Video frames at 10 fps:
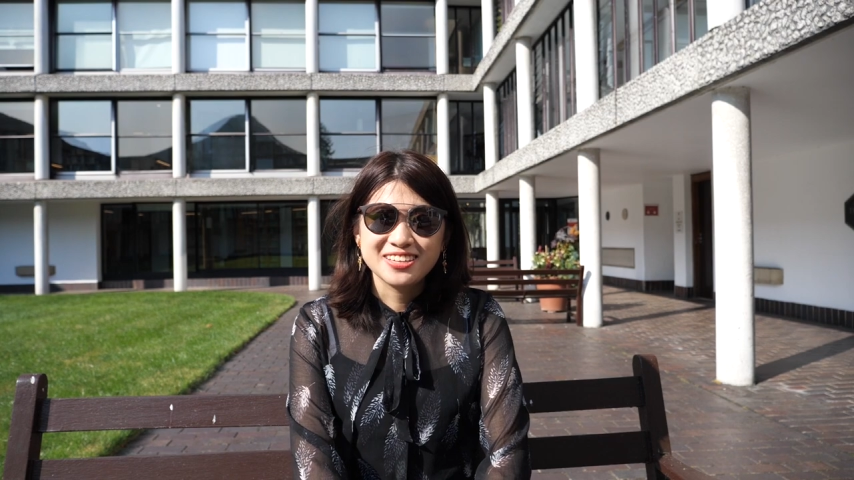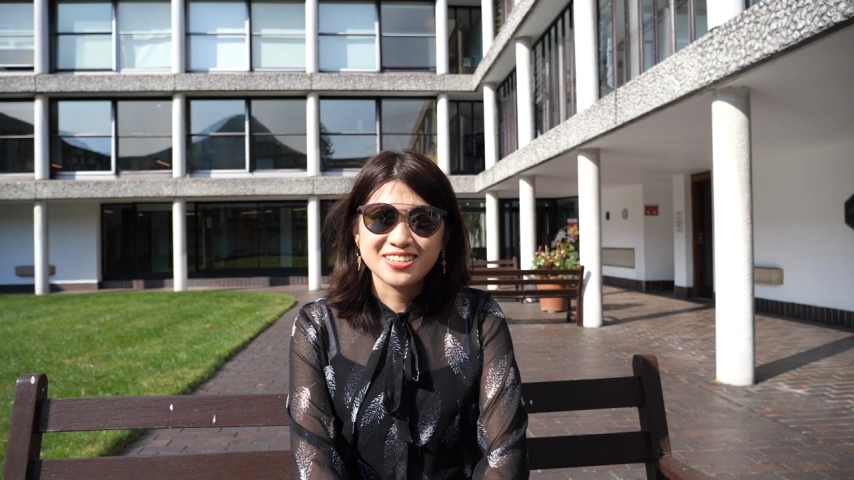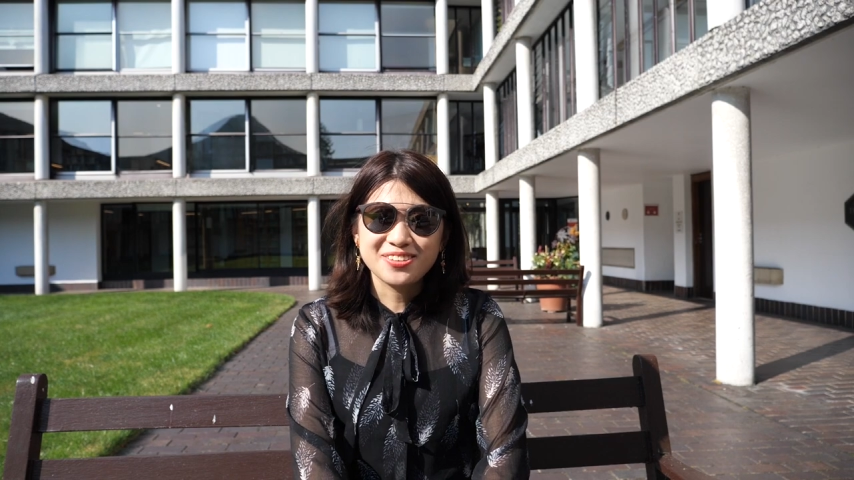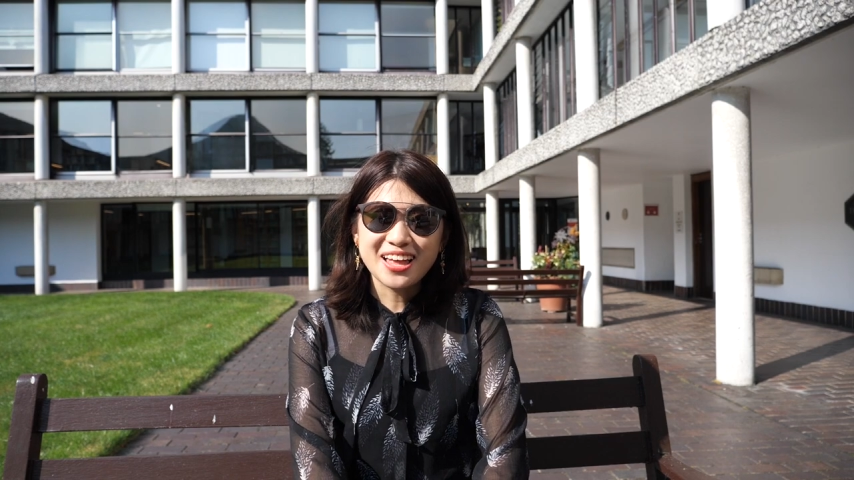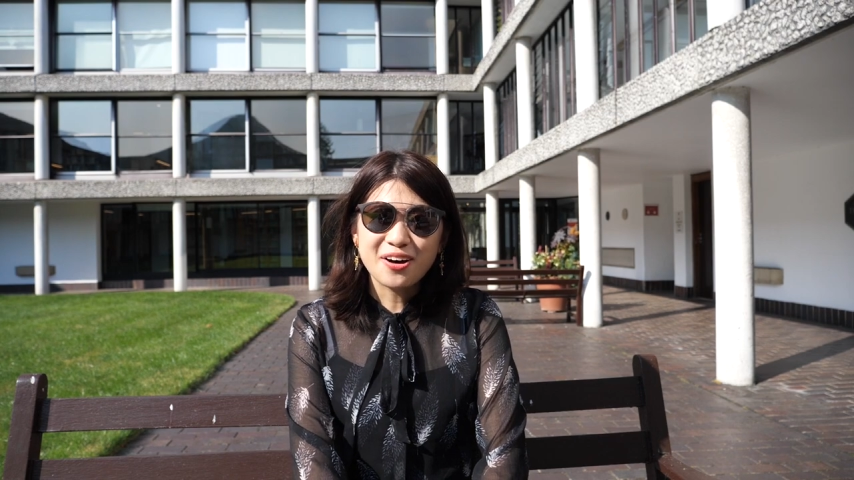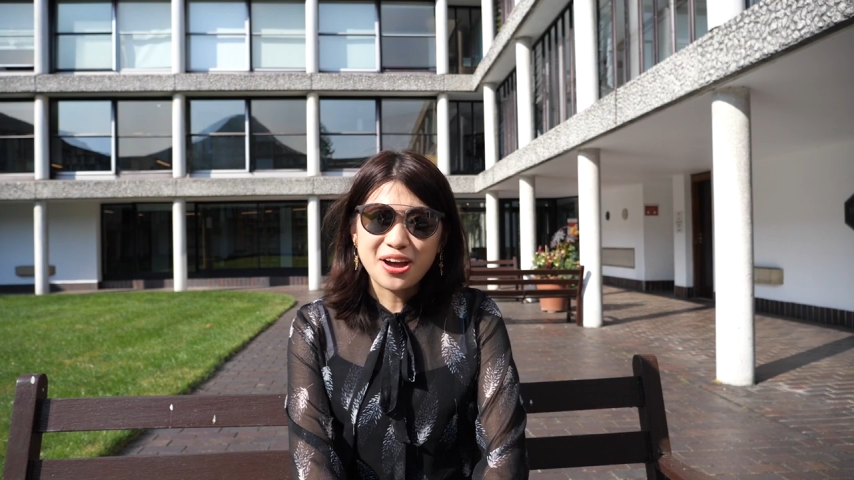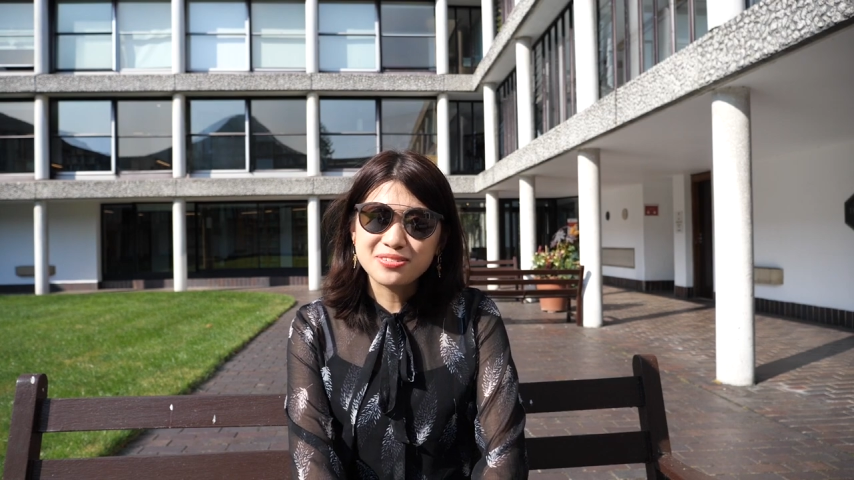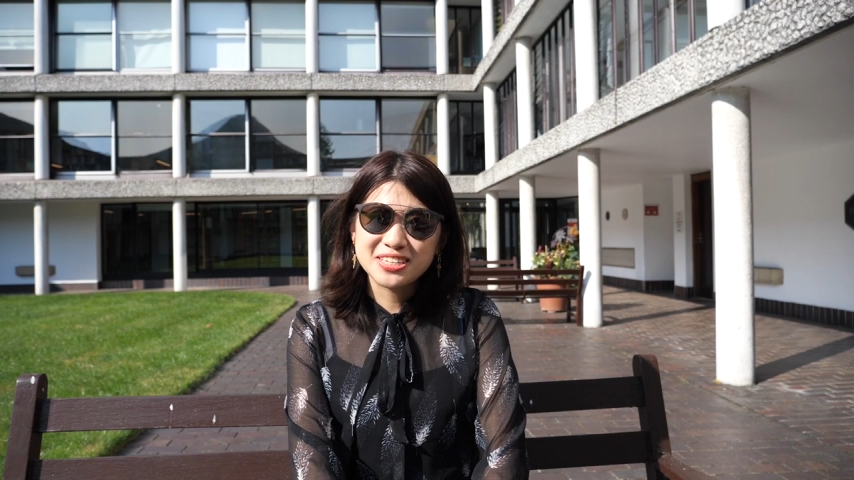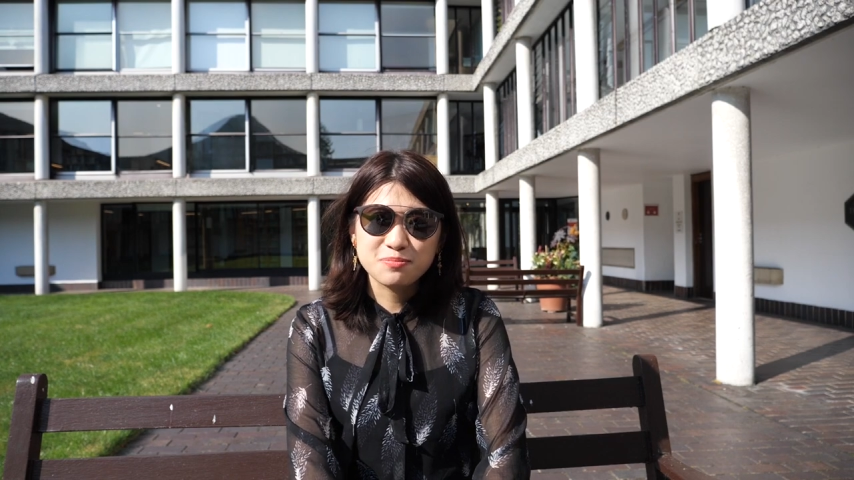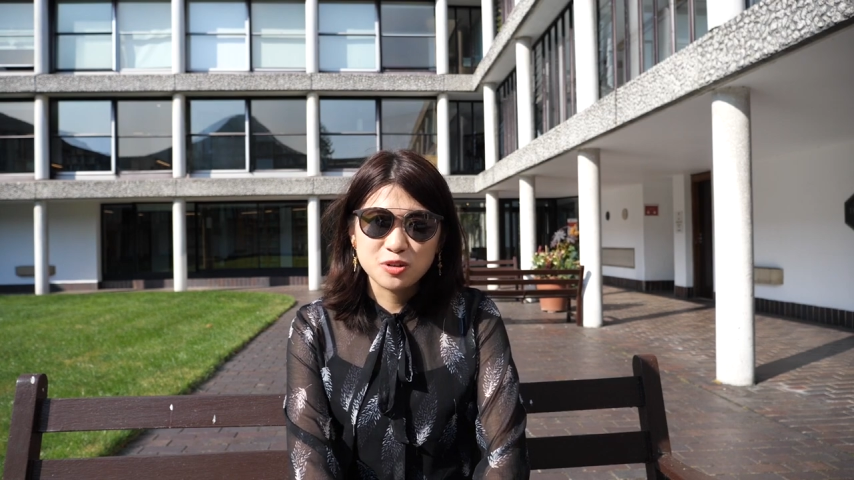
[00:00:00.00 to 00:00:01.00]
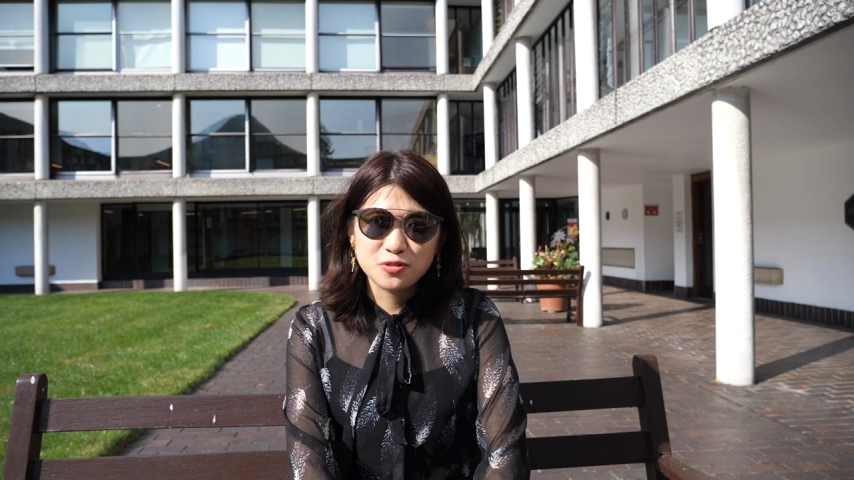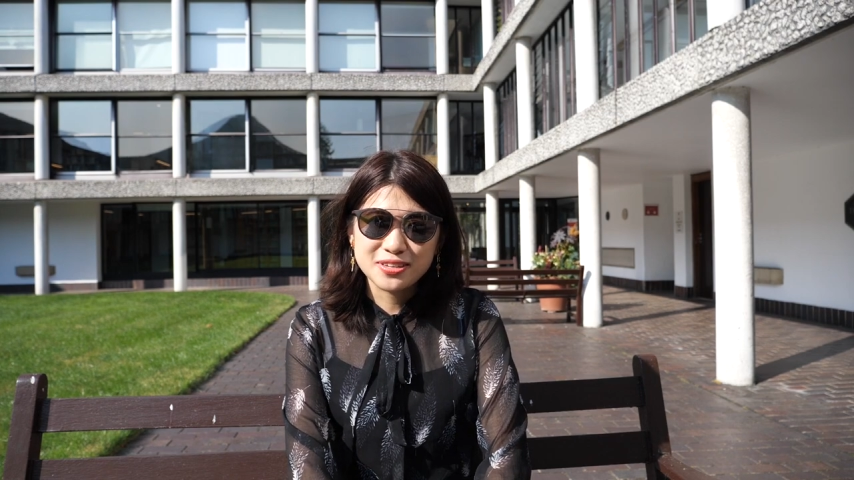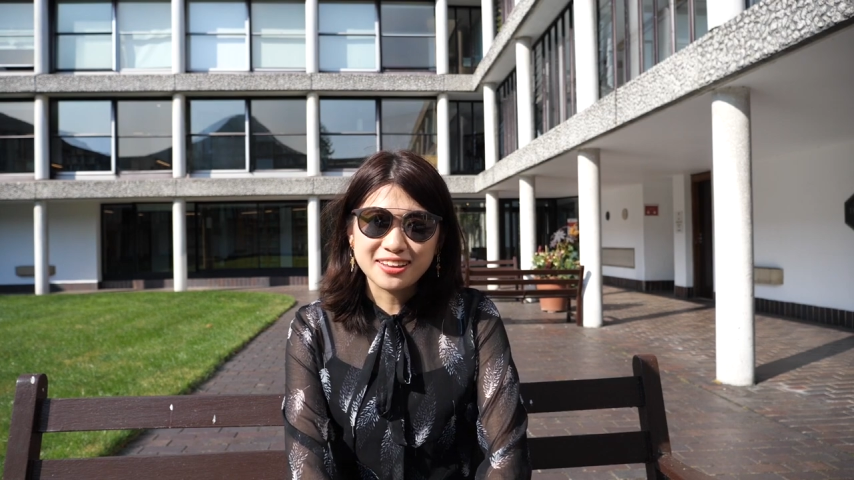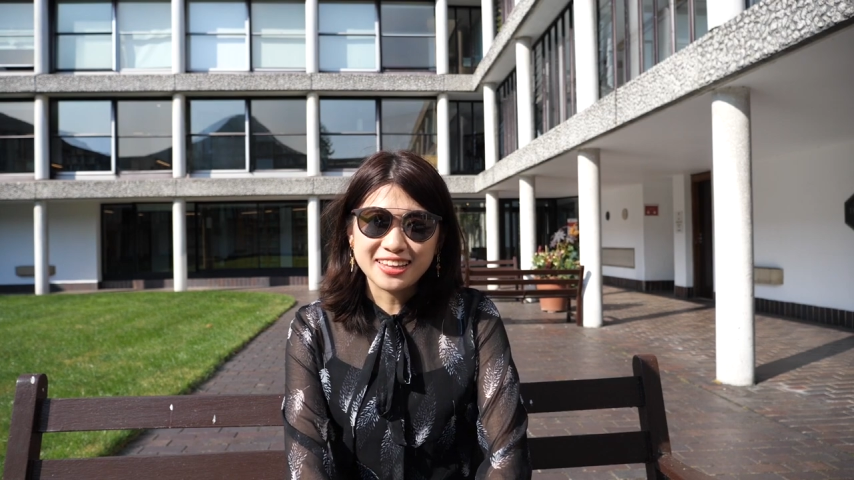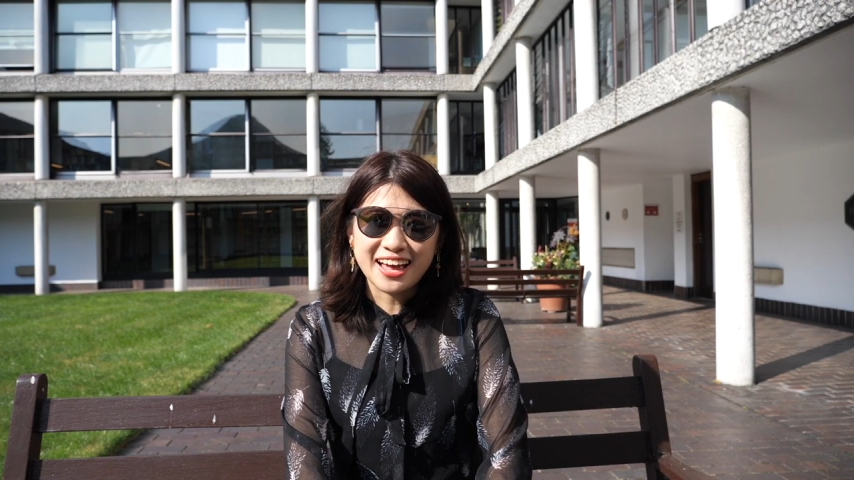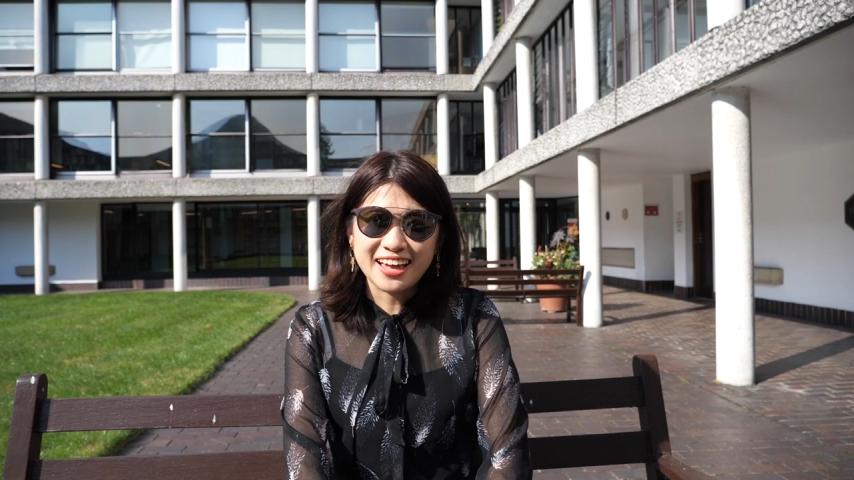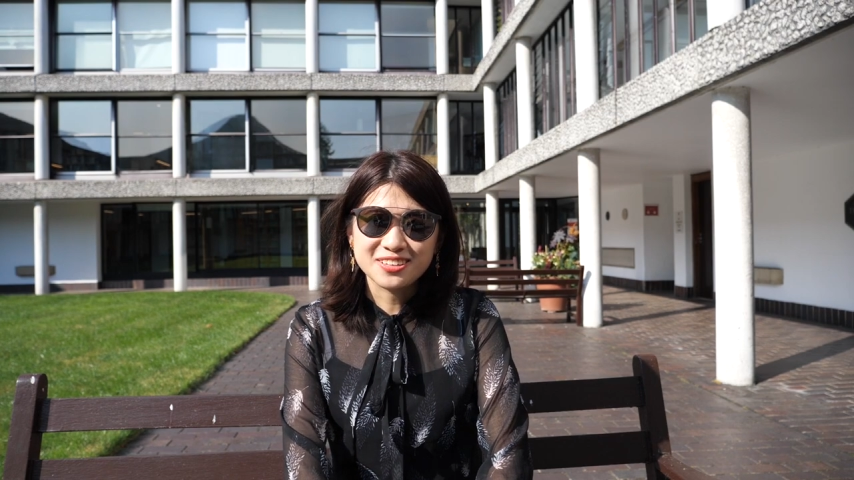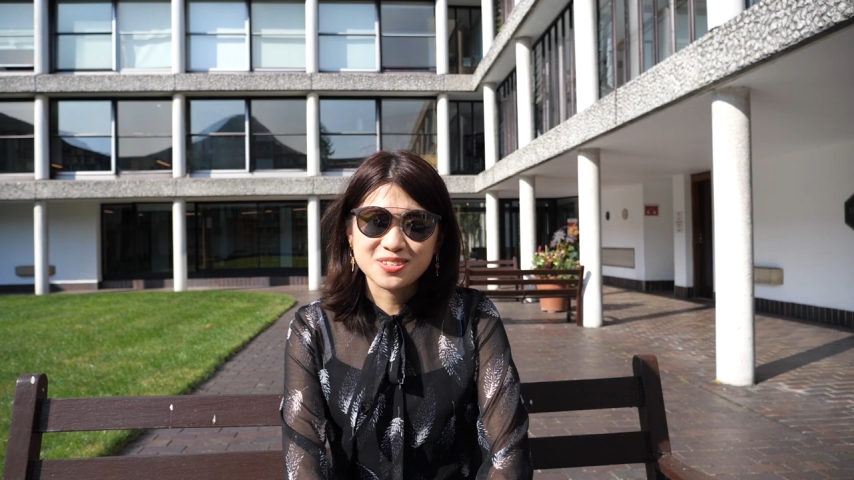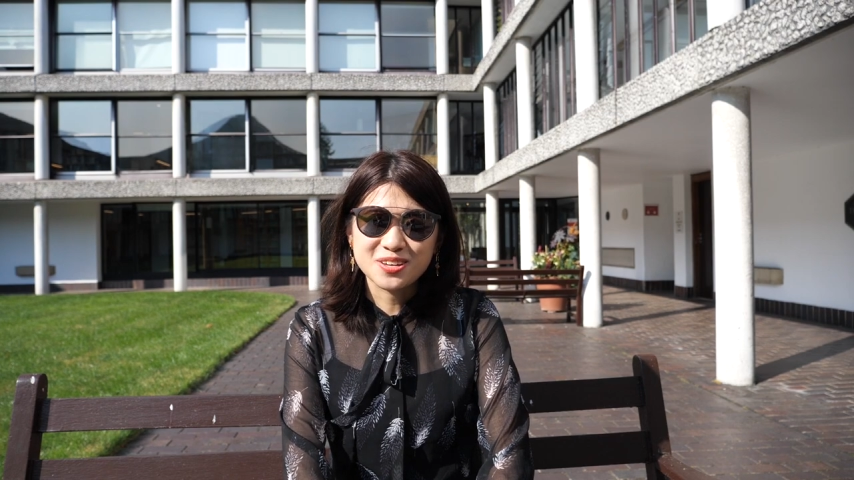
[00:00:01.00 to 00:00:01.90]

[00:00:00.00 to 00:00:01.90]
So now everything moves online,